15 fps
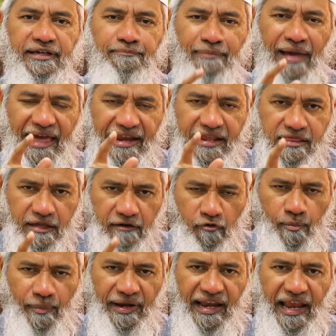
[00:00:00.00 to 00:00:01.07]
marries a
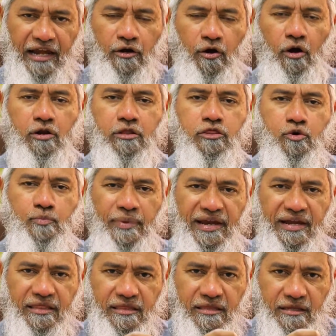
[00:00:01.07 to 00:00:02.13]
woman and
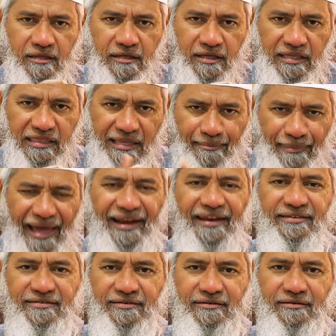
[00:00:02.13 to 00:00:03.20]
consummates the
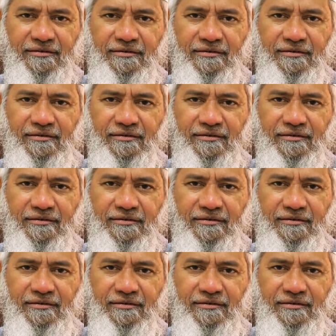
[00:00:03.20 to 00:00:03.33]
marriage,